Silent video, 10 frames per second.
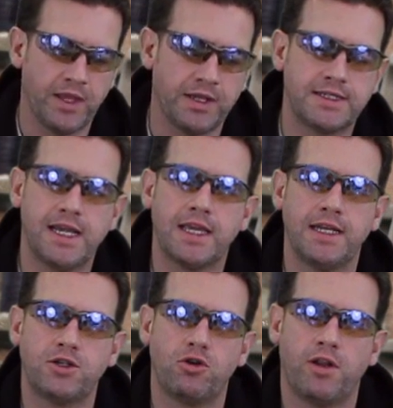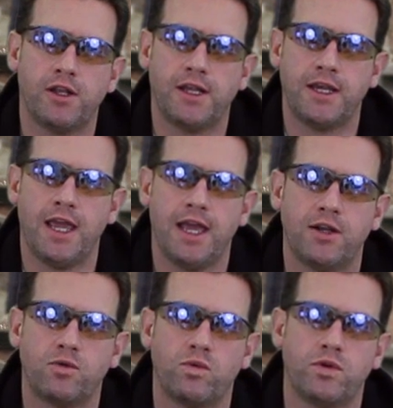The second issue that they
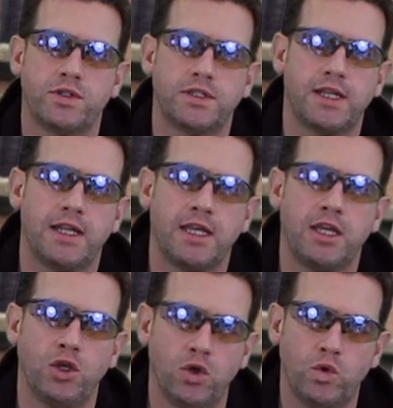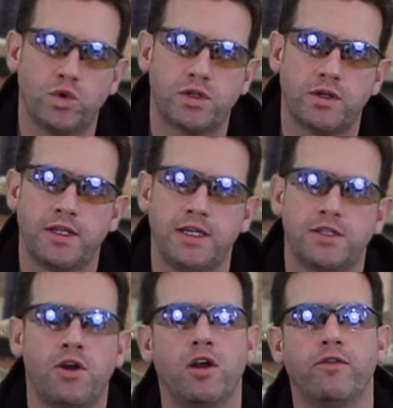had was that they used
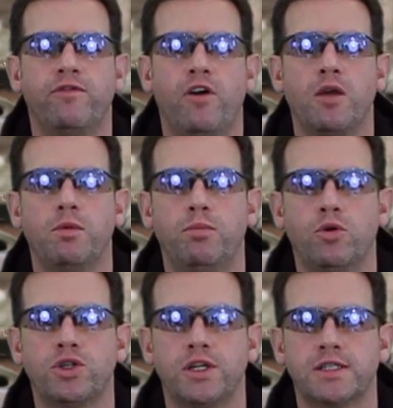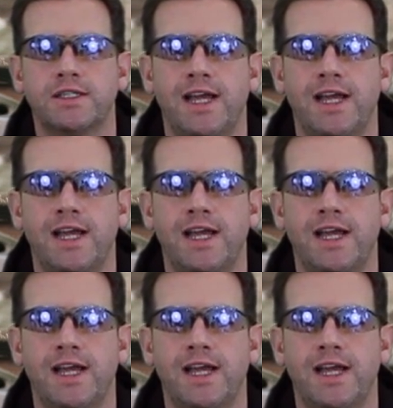these nylon fibre bushings.